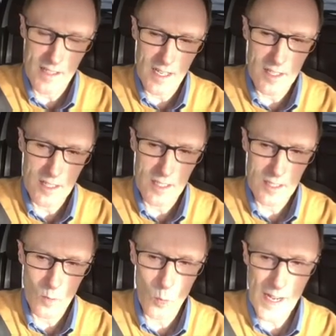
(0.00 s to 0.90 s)
there that
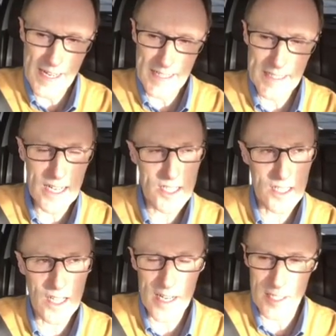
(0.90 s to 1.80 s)
the white dashed
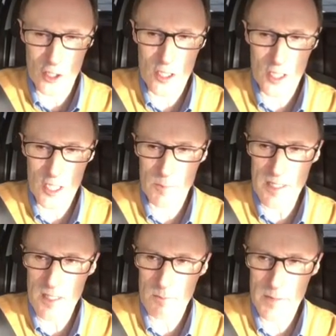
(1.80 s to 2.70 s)
line's gonna come
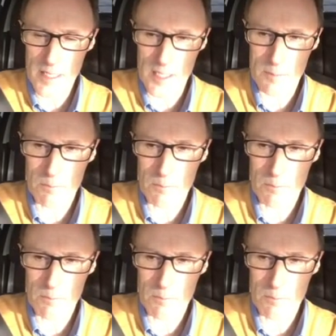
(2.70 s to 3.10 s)
into the middle.